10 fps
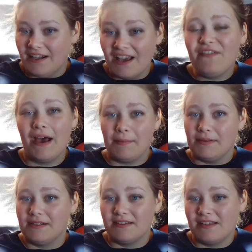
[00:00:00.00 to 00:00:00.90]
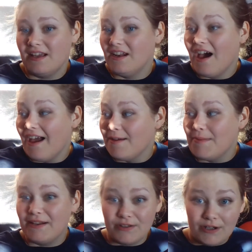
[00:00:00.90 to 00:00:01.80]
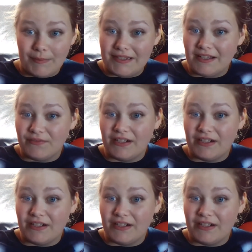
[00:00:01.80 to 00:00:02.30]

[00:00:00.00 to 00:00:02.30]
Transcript: Life happens, and I am enjoying myself,